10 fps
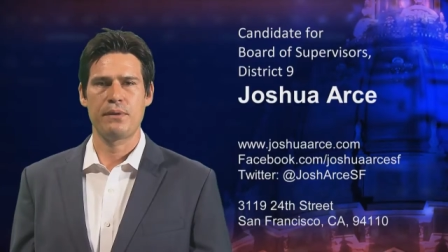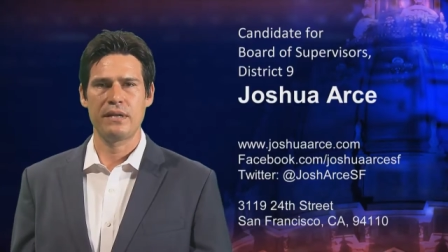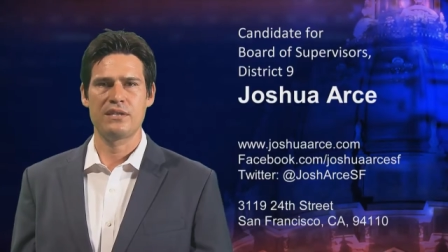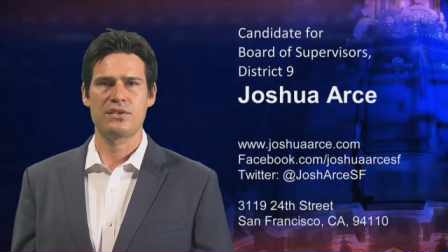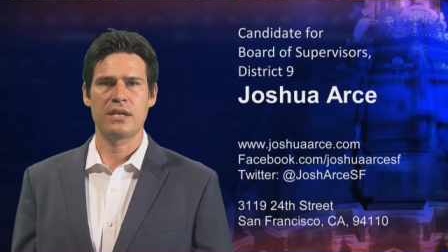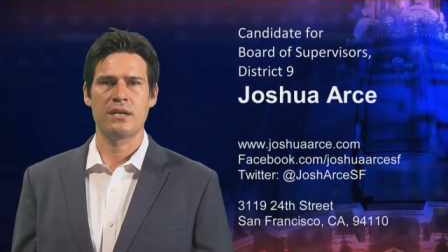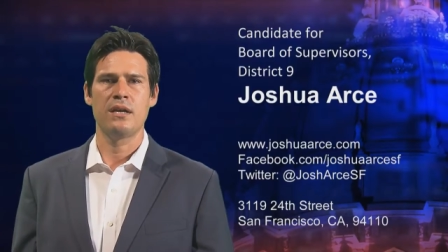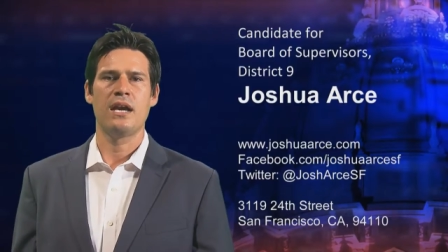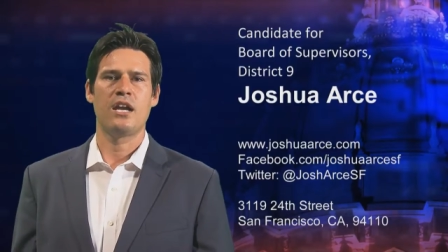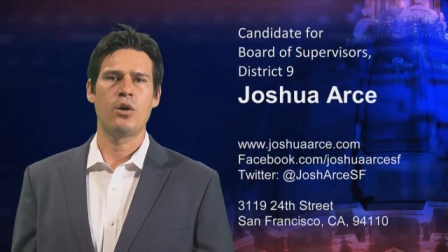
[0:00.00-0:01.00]
policing,
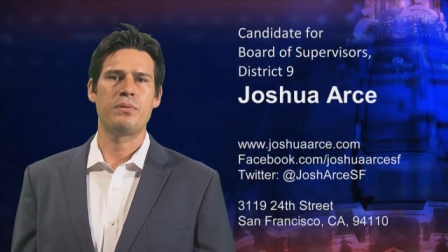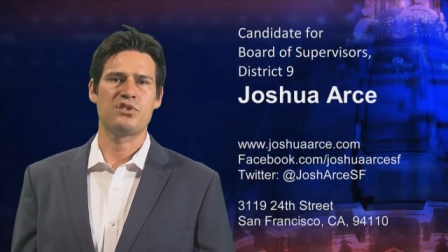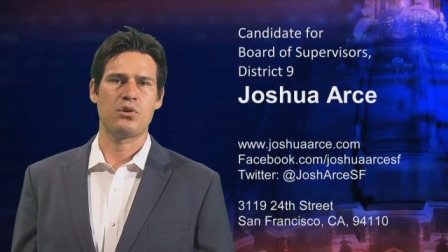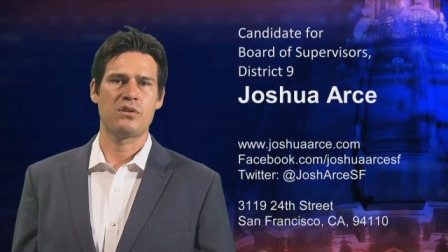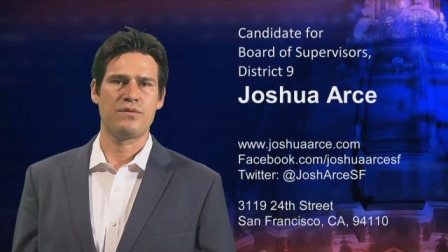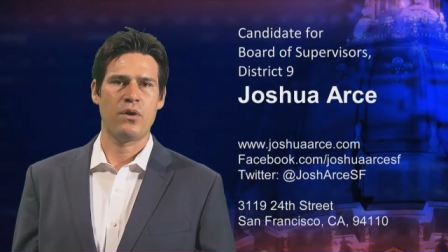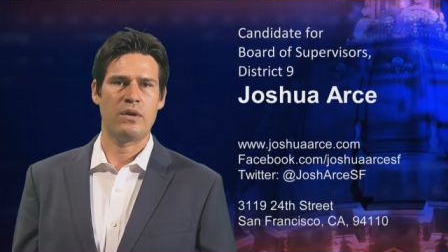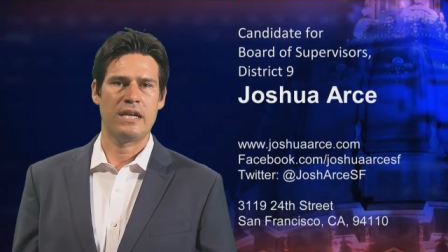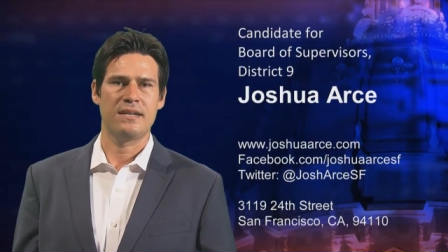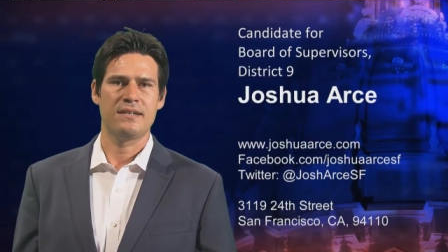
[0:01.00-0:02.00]
and open source
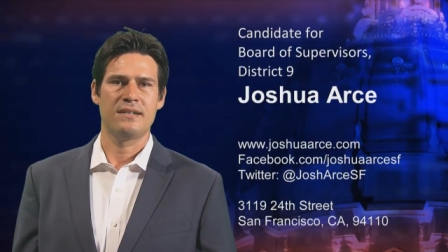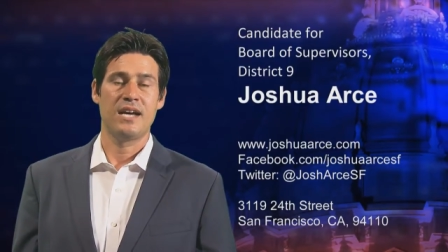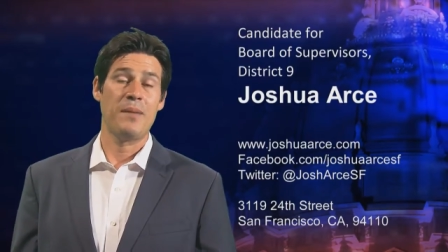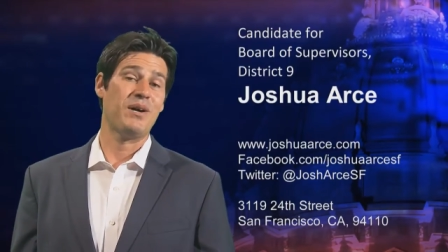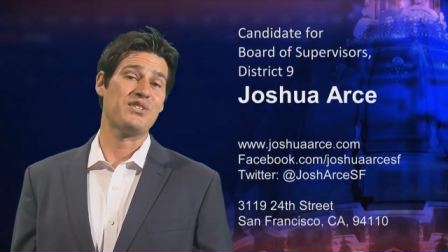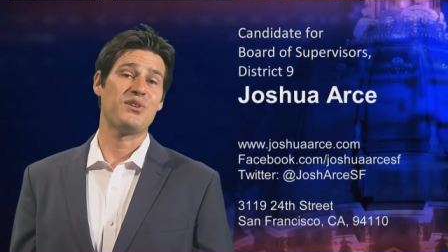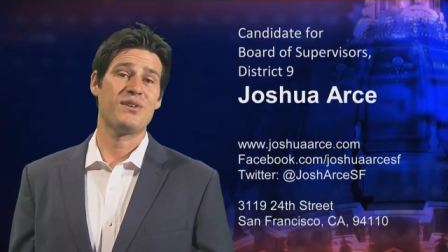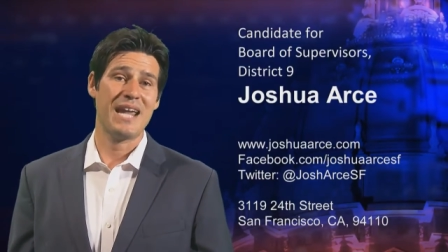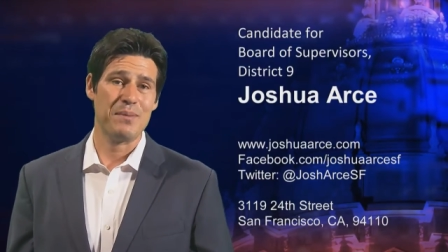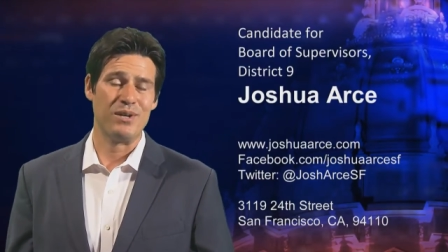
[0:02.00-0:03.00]
voting. I'm also
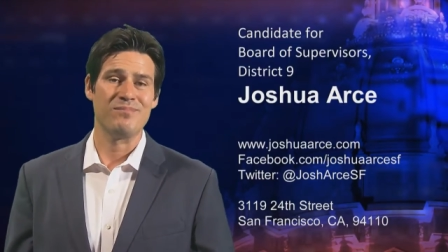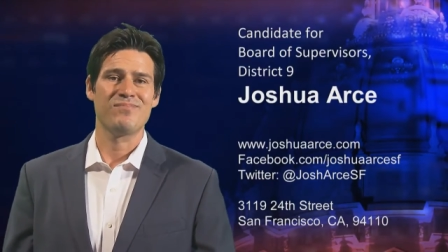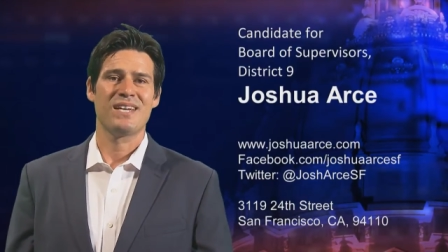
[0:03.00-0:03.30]
your neighbor.